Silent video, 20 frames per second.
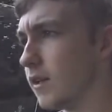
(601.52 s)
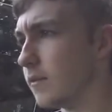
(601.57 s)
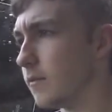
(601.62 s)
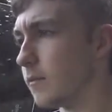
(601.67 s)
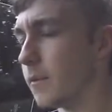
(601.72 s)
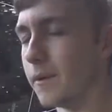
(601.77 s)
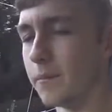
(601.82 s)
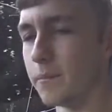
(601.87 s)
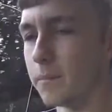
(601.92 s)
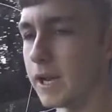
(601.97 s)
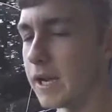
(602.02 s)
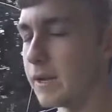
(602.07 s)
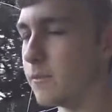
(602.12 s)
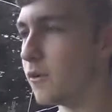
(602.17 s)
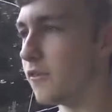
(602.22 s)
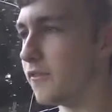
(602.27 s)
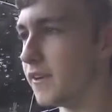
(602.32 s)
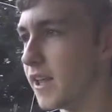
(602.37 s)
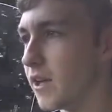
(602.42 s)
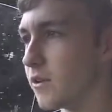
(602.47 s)
there are plenty
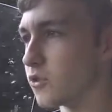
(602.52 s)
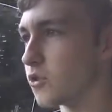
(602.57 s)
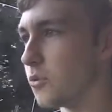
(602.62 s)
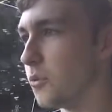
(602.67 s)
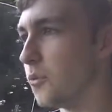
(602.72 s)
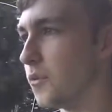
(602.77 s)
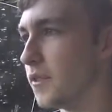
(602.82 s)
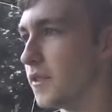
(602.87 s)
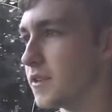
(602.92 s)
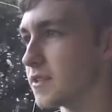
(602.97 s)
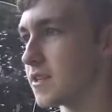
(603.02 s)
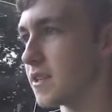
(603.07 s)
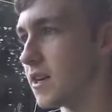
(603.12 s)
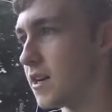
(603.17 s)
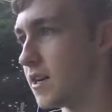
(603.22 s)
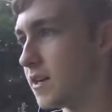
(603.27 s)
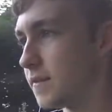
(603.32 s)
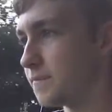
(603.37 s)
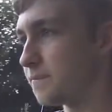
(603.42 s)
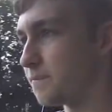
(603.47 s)
more videos coming with this
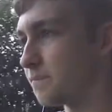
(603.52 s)
car,